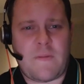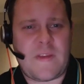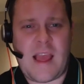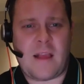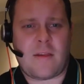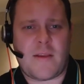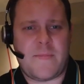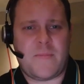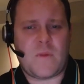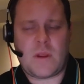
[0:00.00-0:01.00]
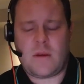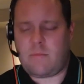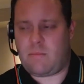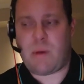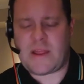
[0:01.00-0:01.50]
hands
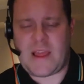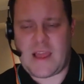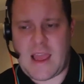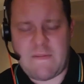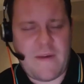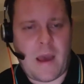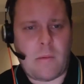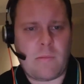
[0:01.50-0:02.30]
by the EFL.